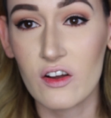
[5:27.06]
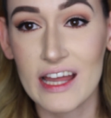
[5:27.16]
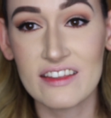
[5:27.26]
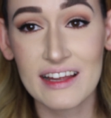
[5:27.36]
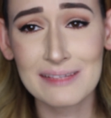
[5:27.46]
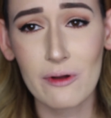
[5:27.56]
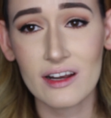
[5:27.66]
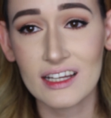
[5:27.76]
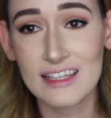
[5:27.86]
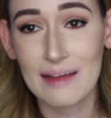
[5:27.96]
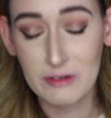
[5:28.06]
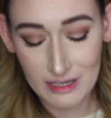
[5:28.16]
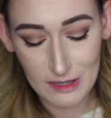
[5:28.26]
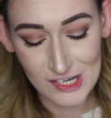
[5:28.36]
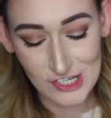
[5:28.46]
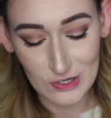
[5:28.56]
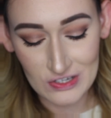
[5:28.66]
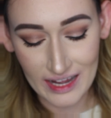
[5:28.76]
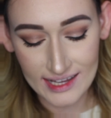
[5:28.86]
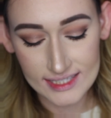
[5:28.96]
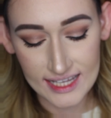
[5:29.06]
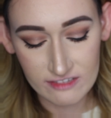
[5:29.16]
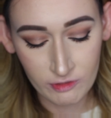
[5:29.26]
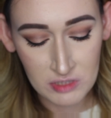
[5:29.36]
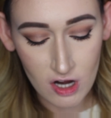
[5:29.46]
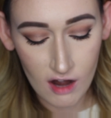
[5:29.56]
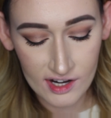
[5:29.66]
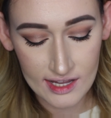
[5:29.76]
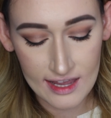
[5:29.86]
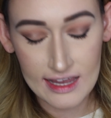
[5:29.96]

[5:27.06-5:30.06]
Okay, the next product that I'm gonna show you guys is from Tarte.